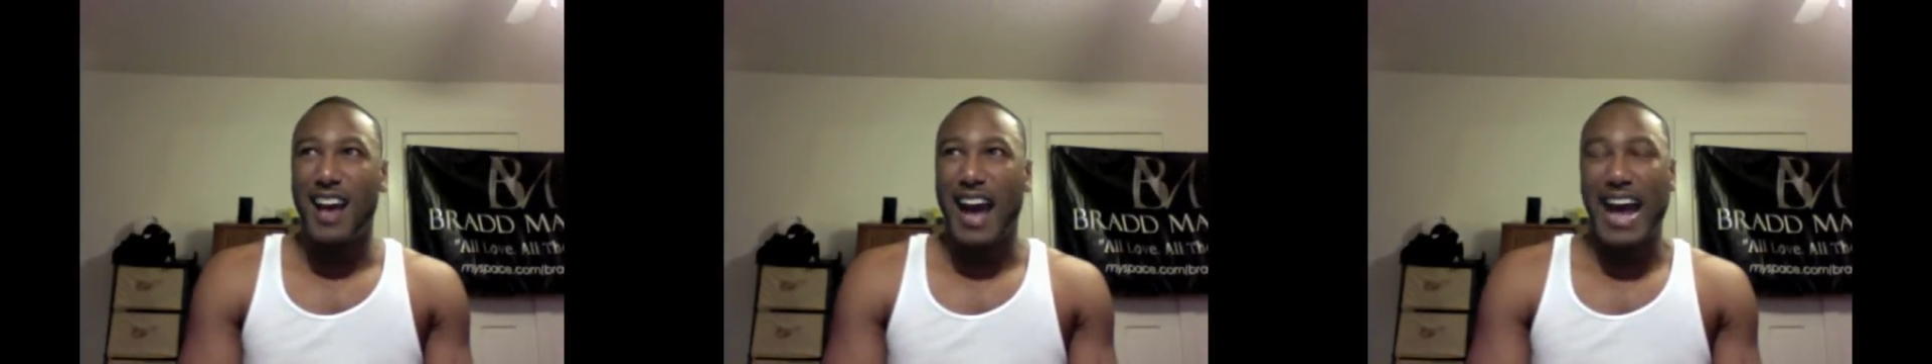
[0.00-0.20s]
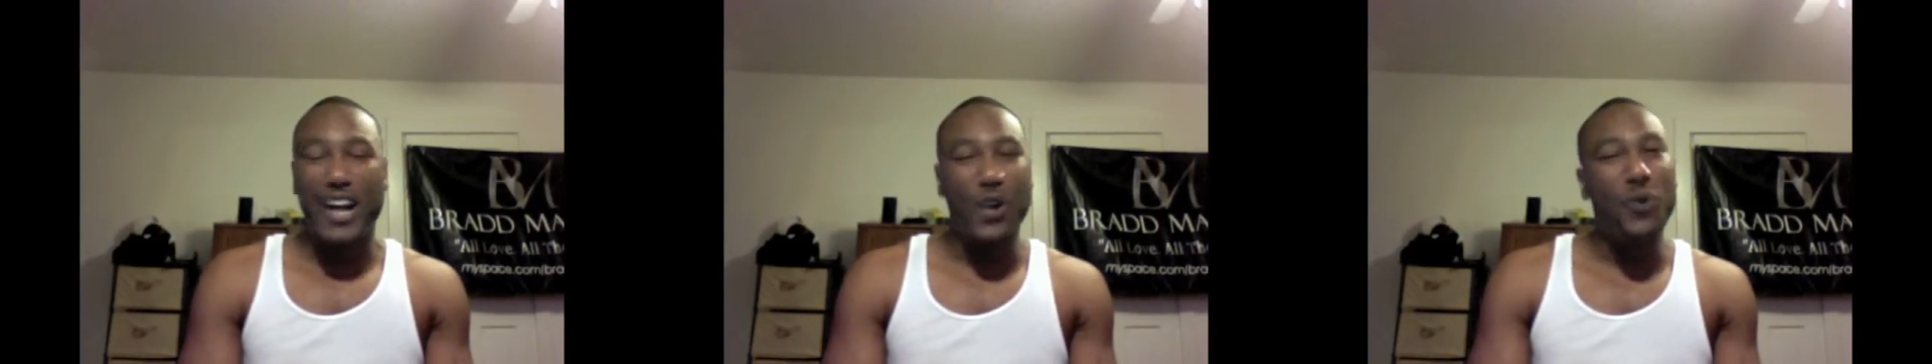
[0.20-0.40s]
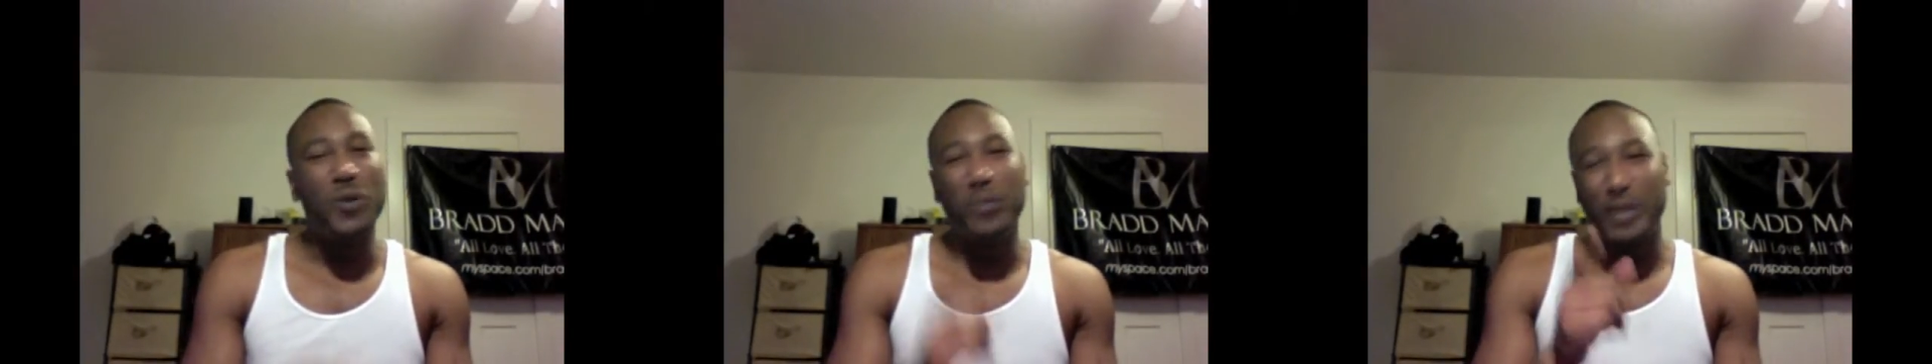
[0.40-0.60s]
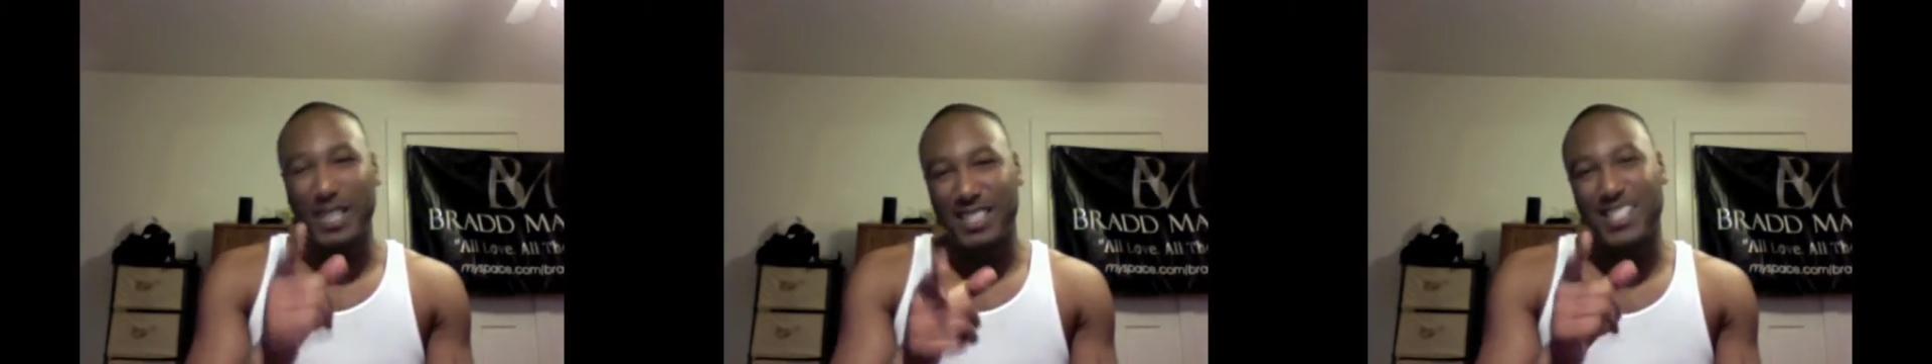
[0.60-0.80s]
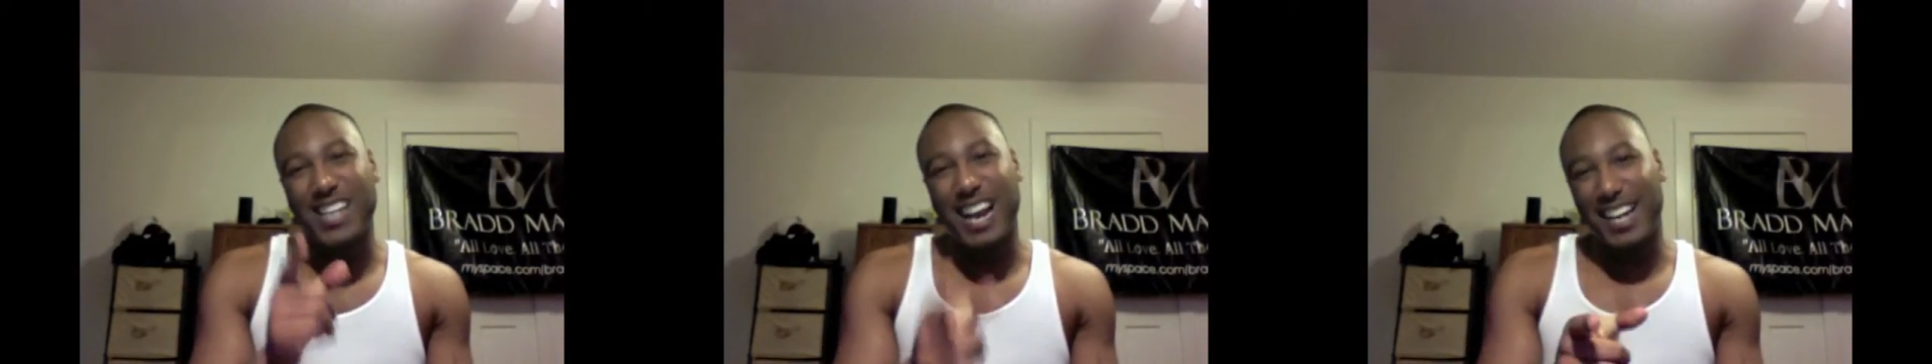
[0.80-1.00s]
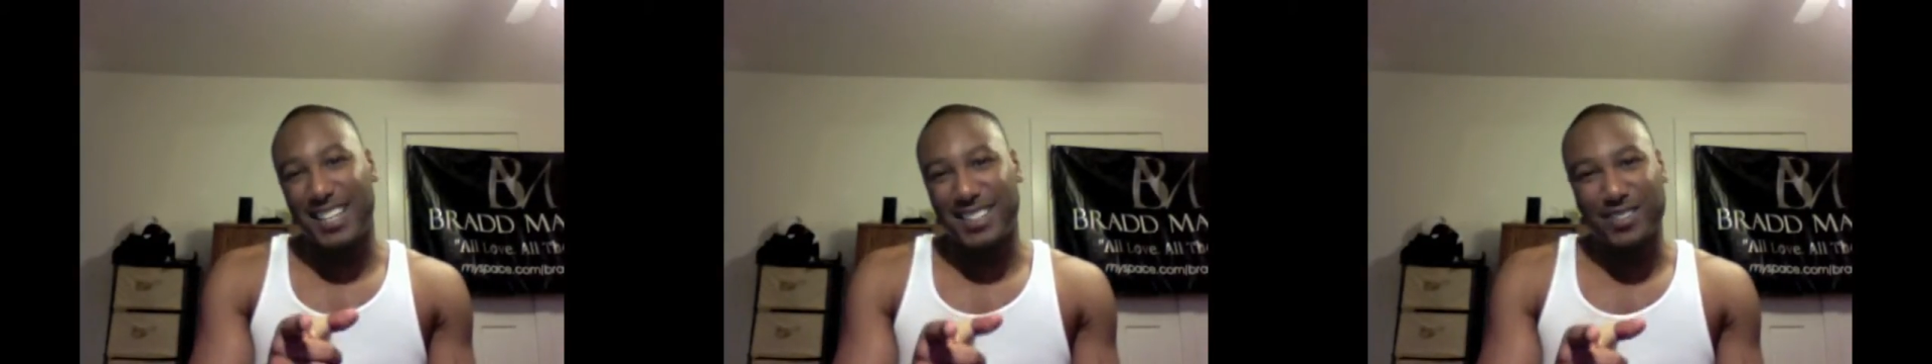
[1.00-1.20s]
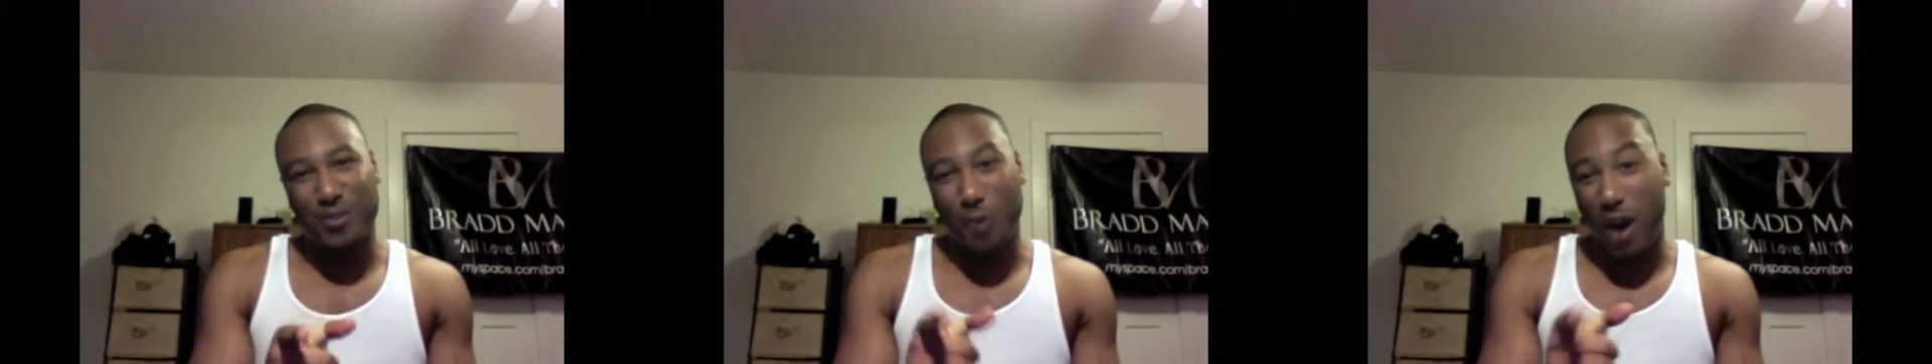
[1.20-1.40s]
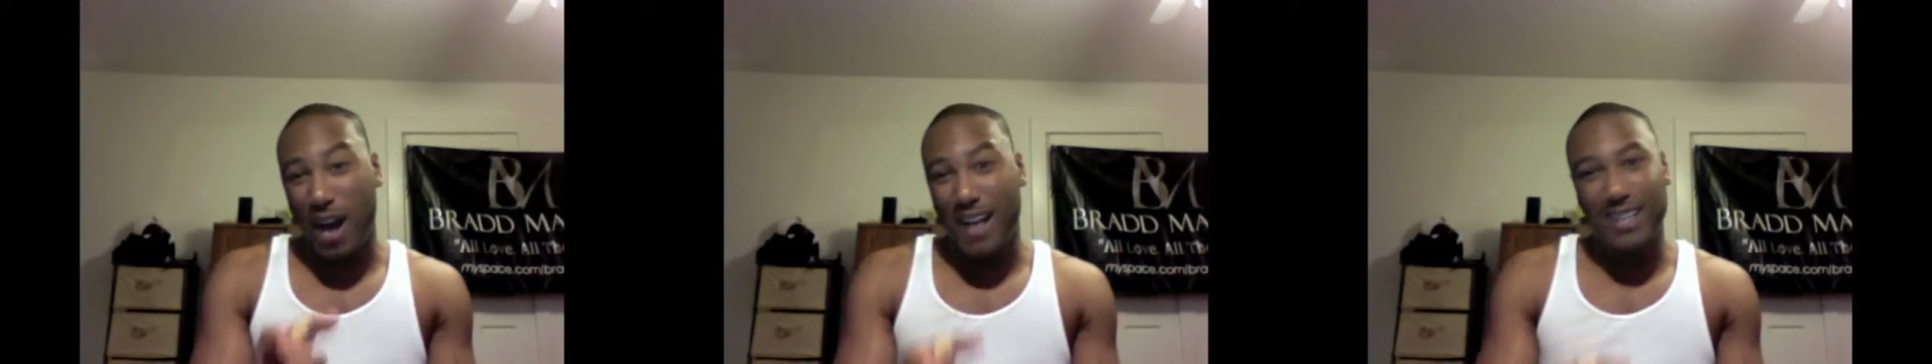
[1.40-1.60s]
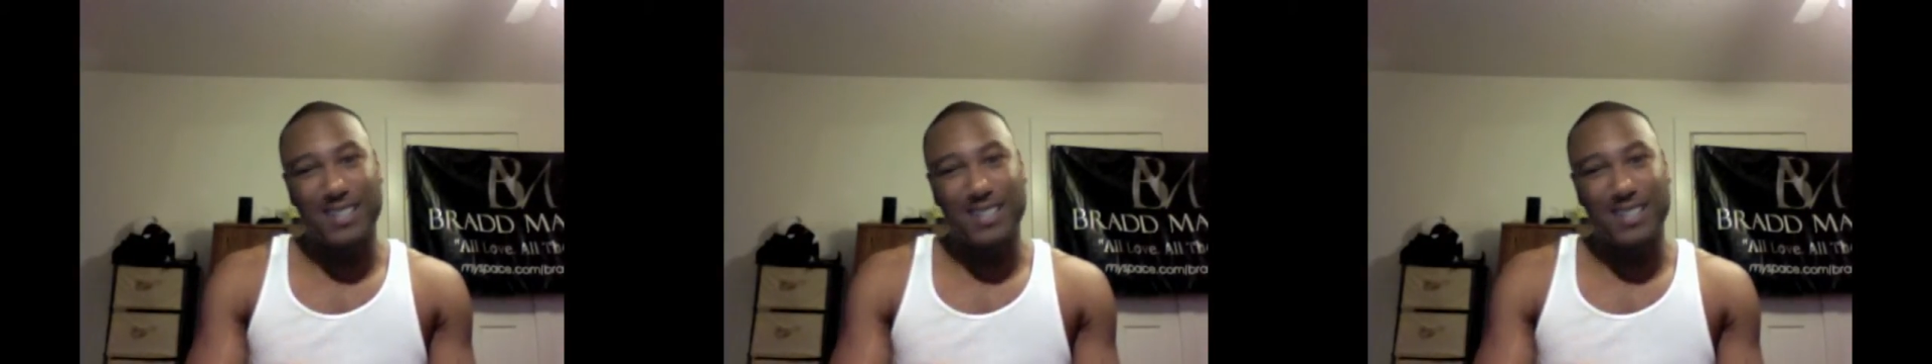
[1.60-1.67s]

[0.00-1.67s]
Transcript: know it would be in China. Why?